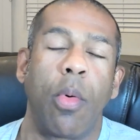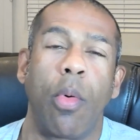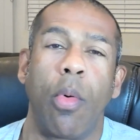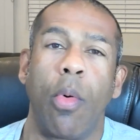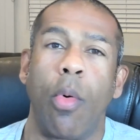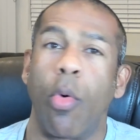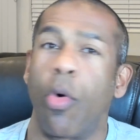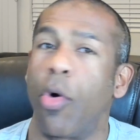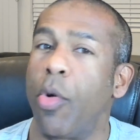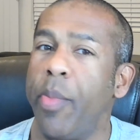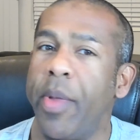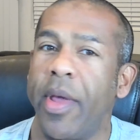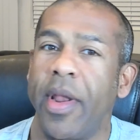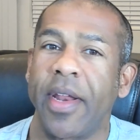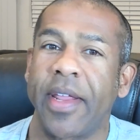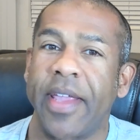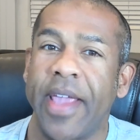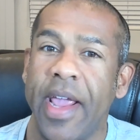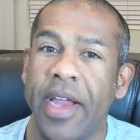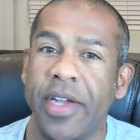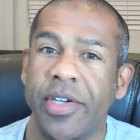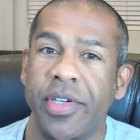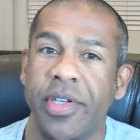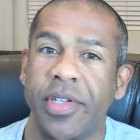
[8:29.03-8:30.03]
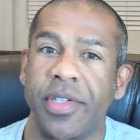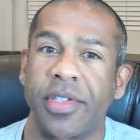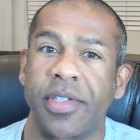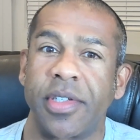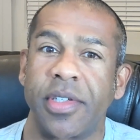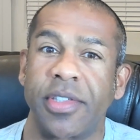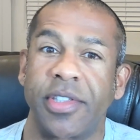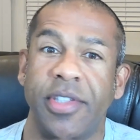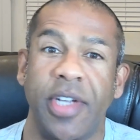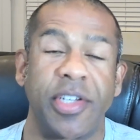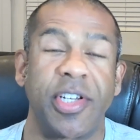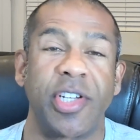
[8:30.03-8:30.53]
Oral medications
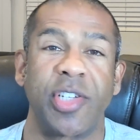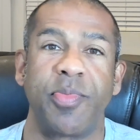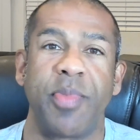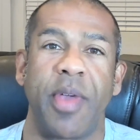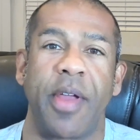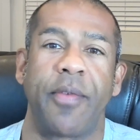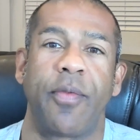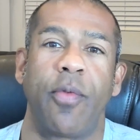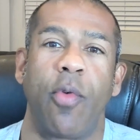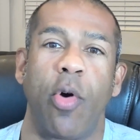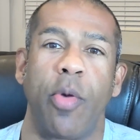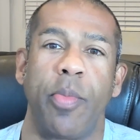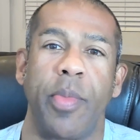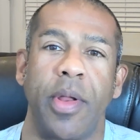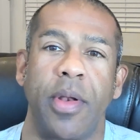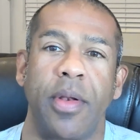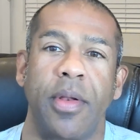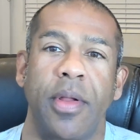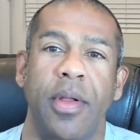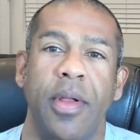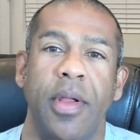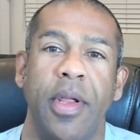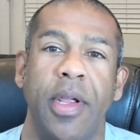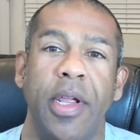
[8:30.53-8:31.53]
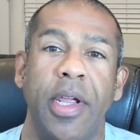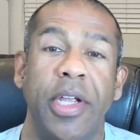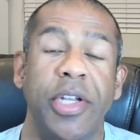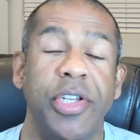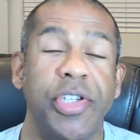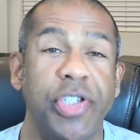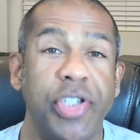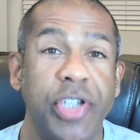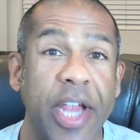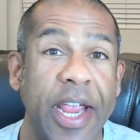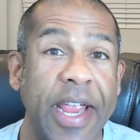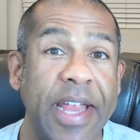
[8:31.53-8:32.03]
such as metformin
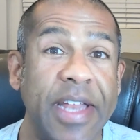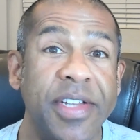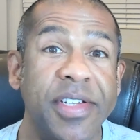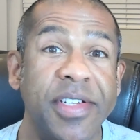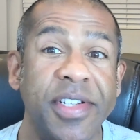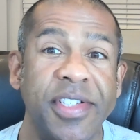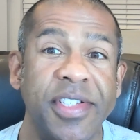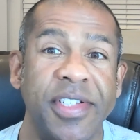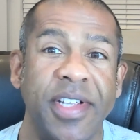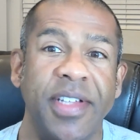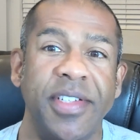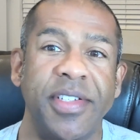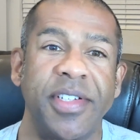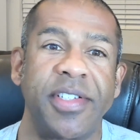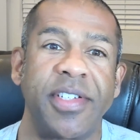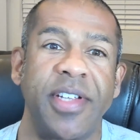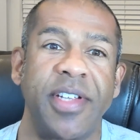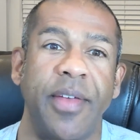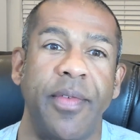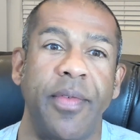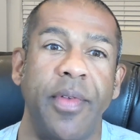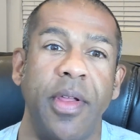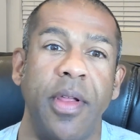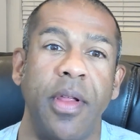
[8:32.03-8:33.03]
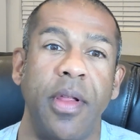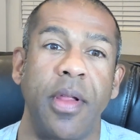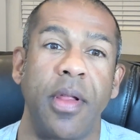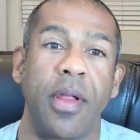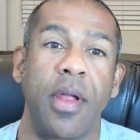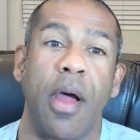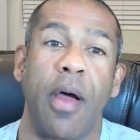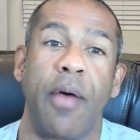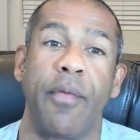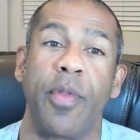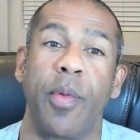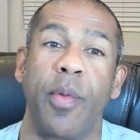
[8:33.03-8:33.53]
change the sensitivity
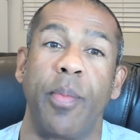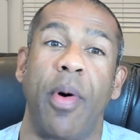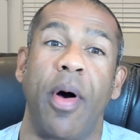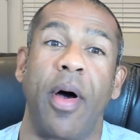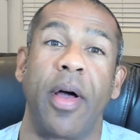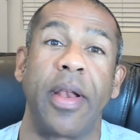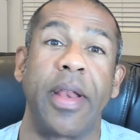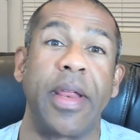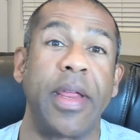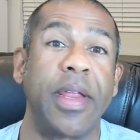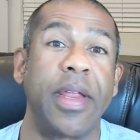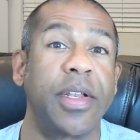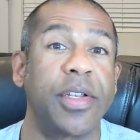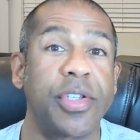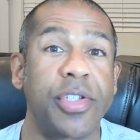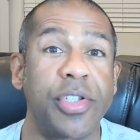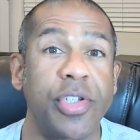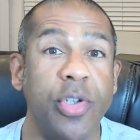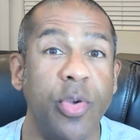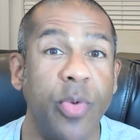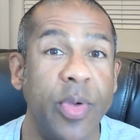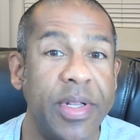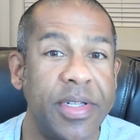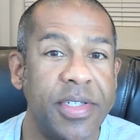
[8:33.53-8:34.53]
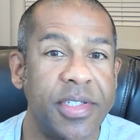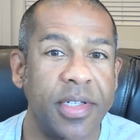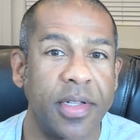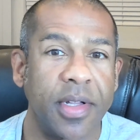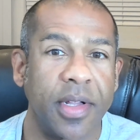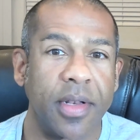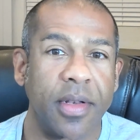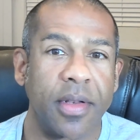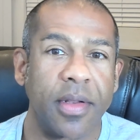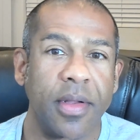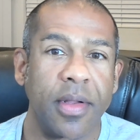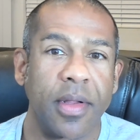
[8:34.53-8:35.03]
of the body to insulin,
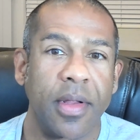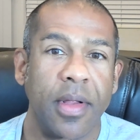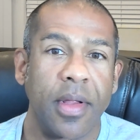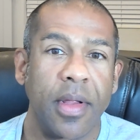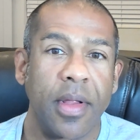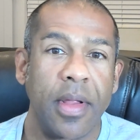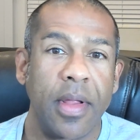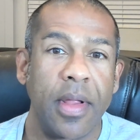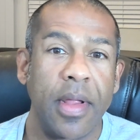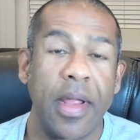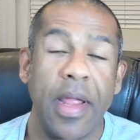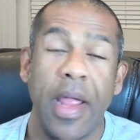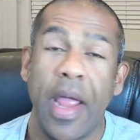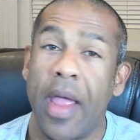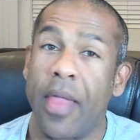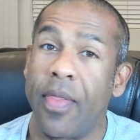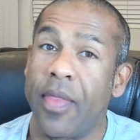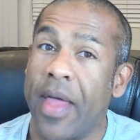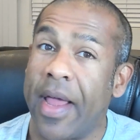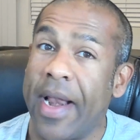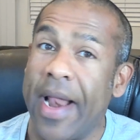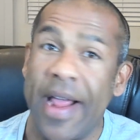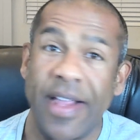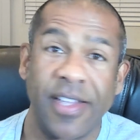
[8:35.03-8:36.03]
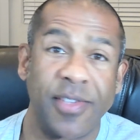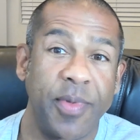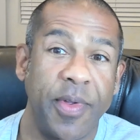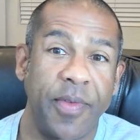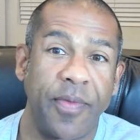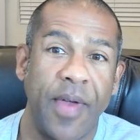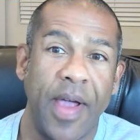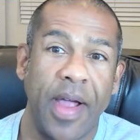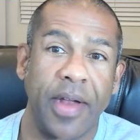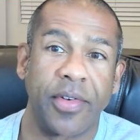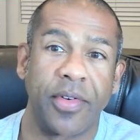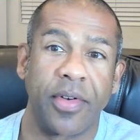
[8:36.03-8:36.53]
and that has to be
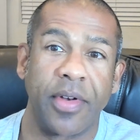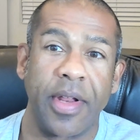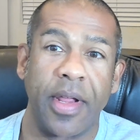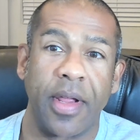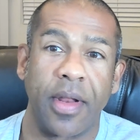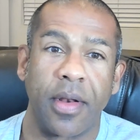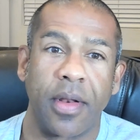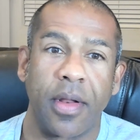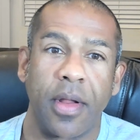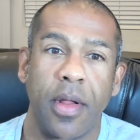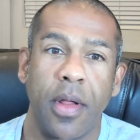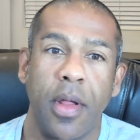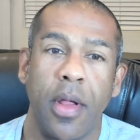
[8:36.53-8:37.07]
factored in.